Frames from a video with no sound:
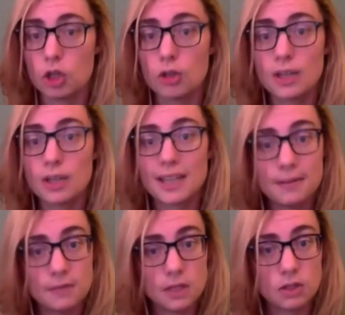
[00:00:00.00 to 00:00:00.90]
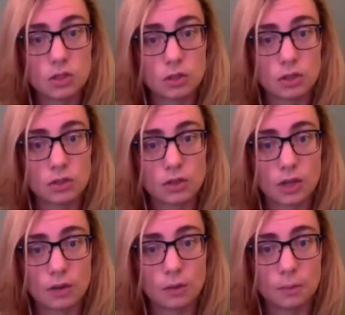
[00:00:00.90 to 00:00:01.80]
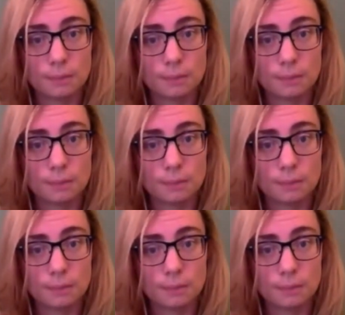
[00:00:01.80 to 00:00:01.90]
Your gifted students, though,